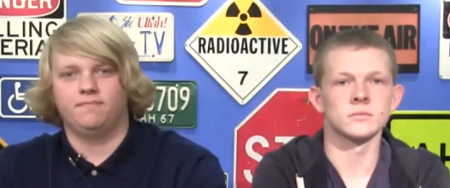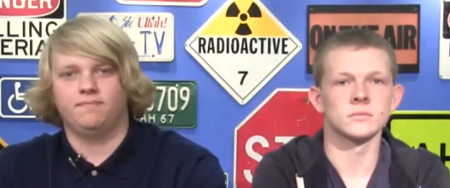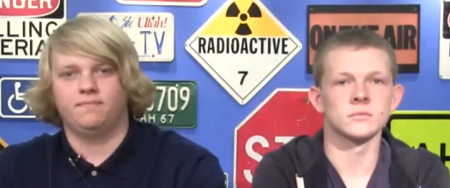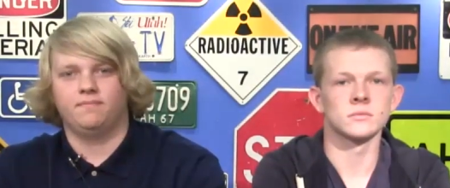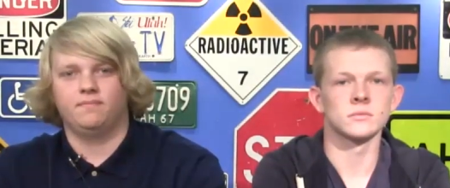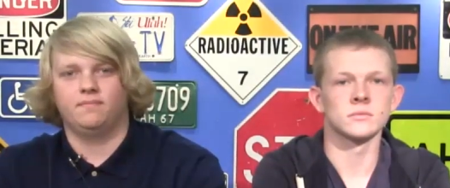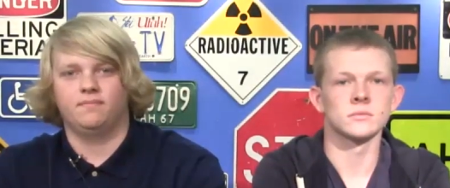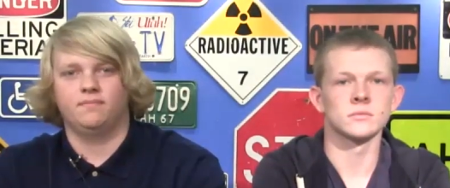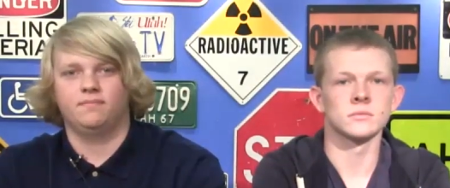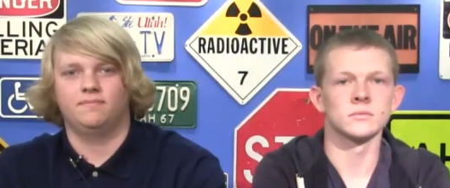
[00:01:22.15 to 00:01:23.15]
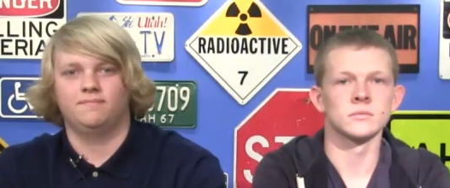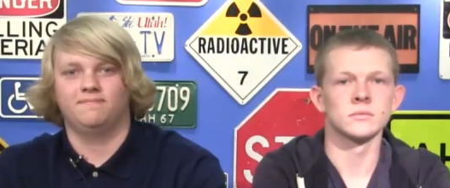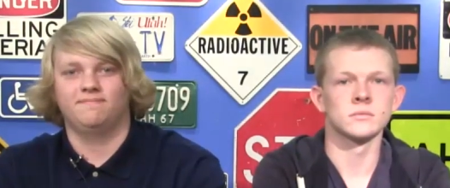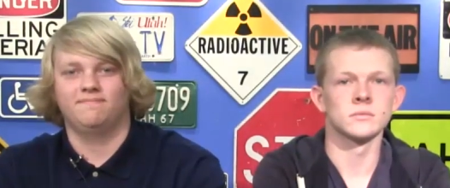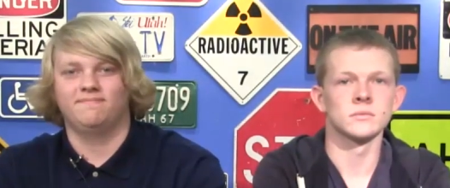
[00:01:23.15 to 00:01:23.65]

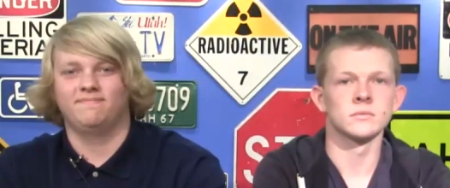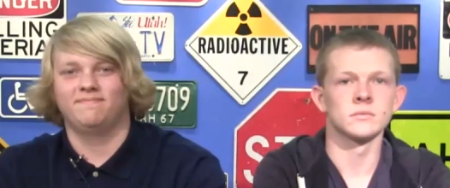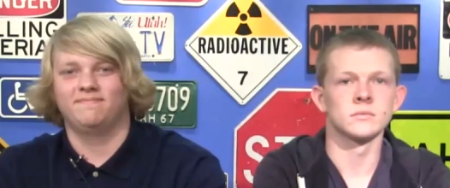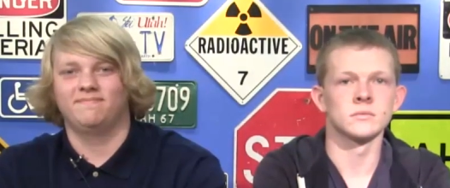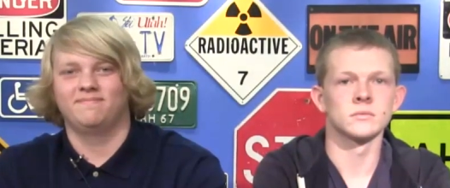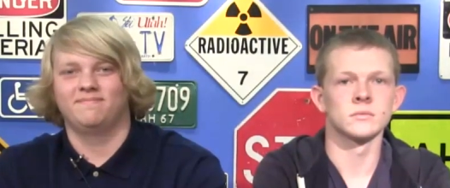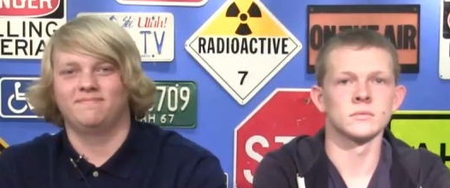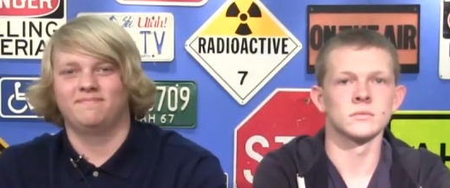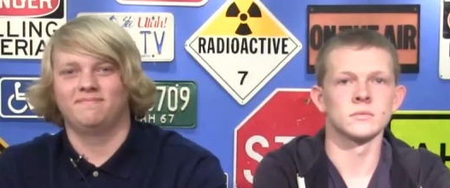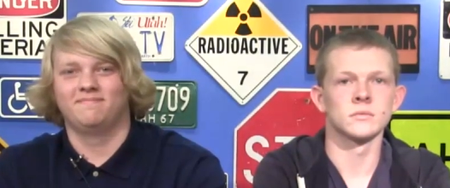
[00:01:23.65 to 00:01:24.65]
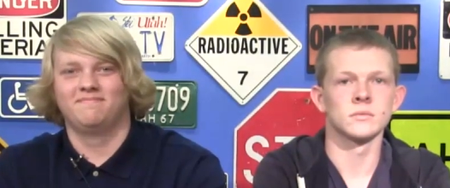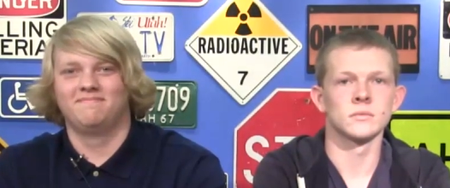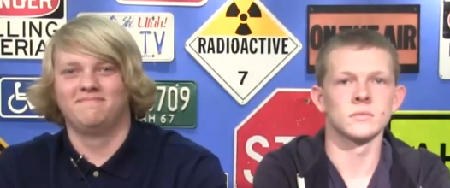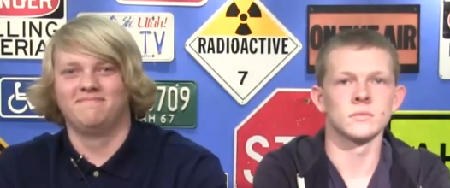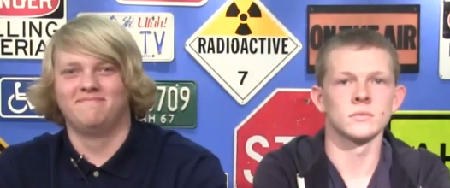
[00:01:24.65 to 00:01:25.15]

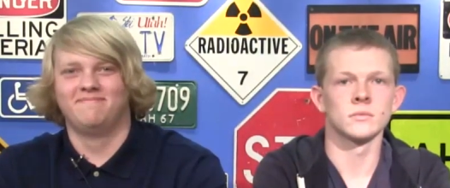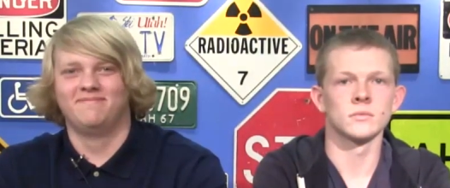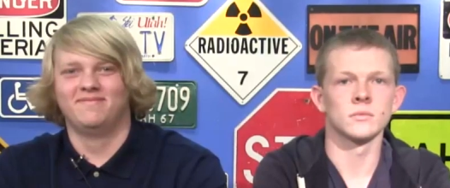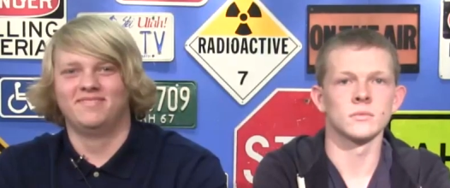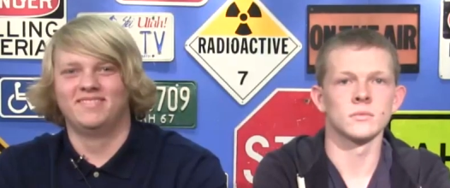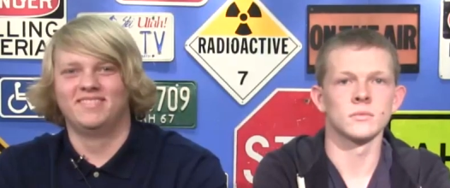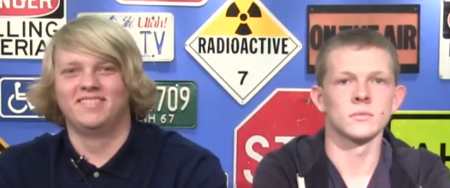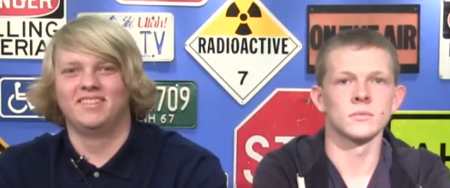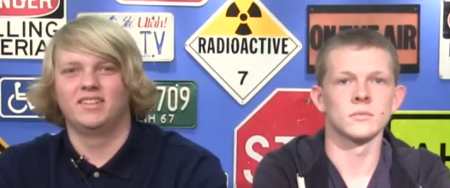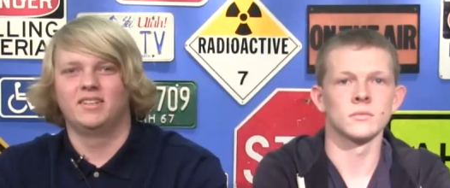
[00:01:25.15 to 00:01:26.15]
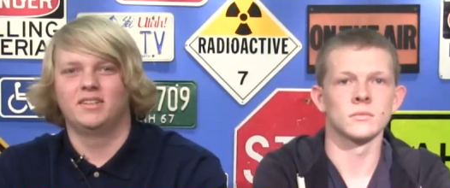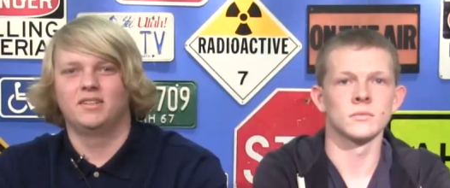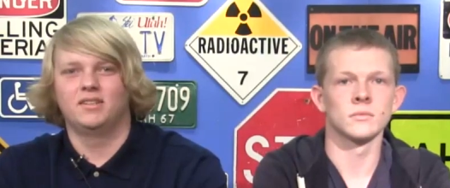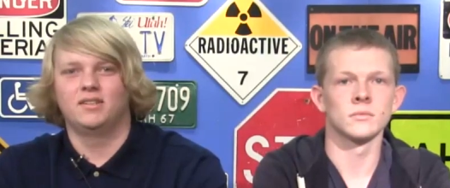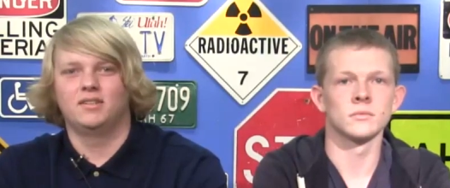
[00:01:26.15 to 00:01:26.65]

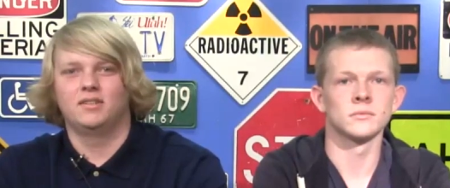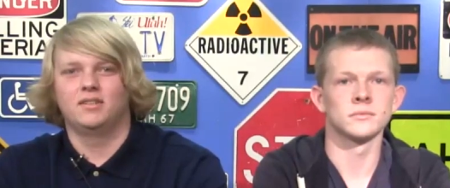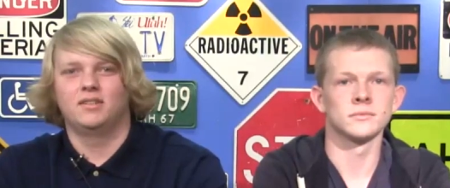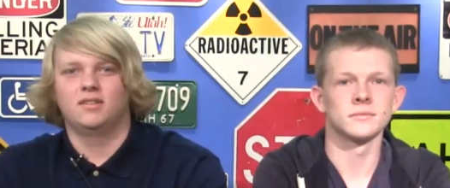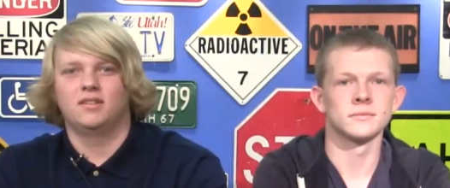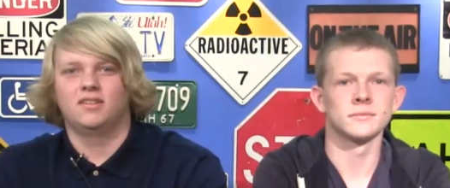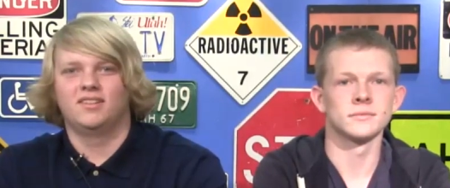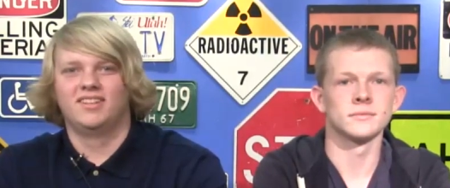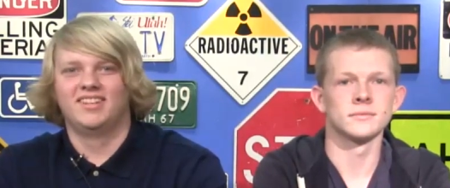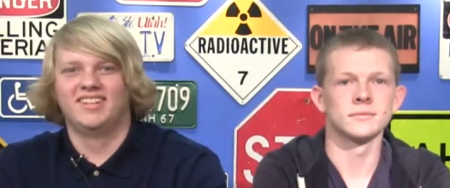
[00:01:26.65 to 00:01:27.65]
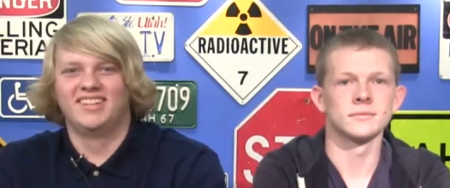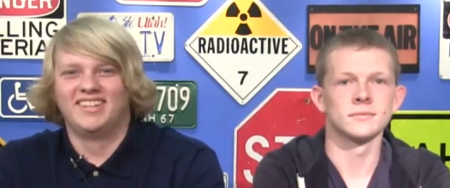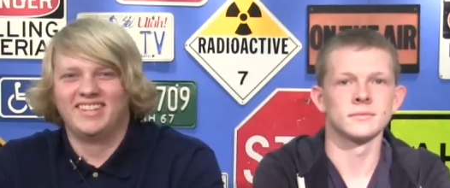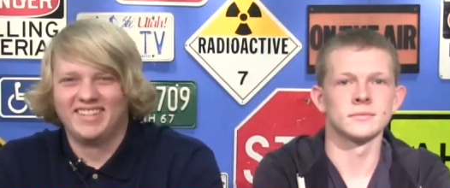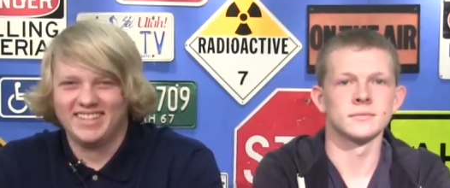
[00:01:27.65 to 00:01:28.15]

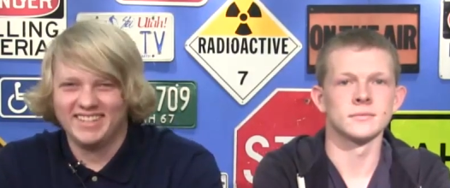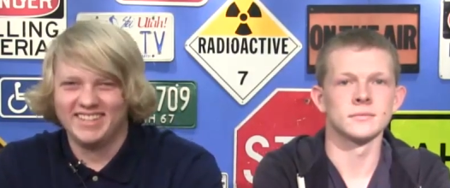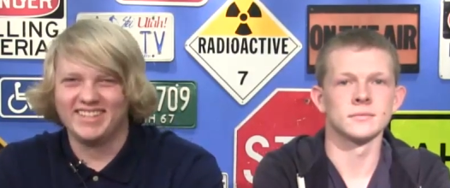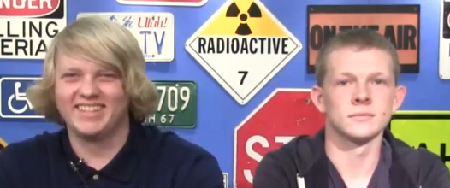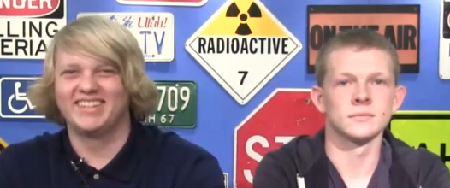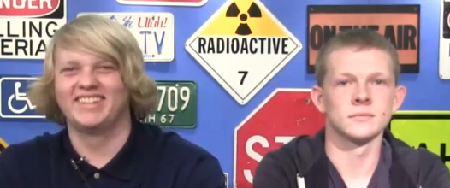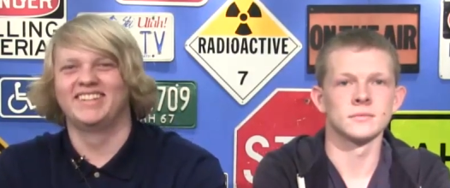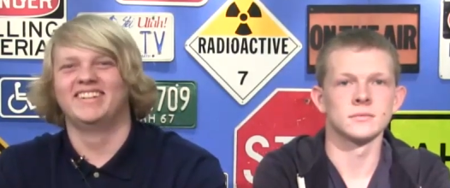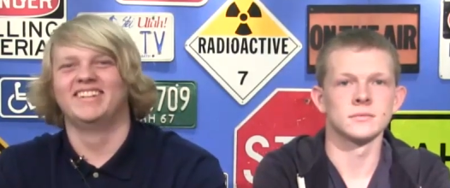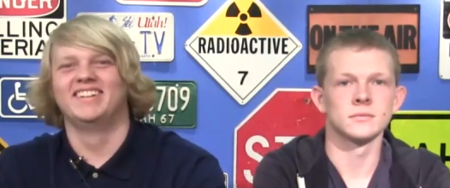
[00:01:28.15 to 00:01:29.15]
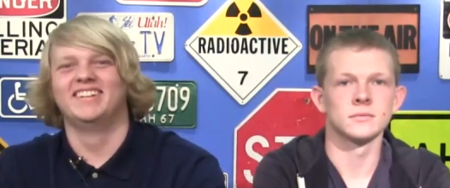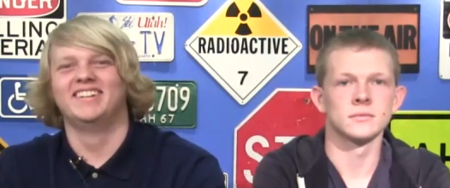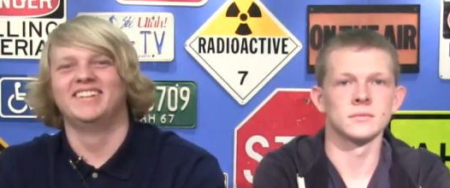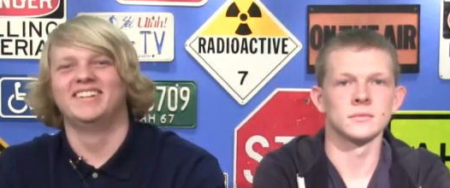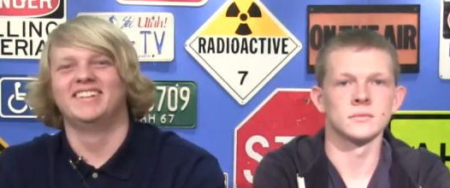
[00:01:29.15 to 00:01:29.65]

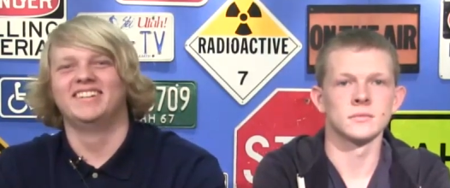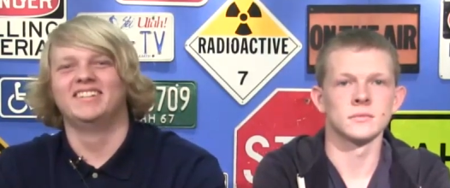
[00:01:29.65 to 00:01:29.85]
Nothing is said.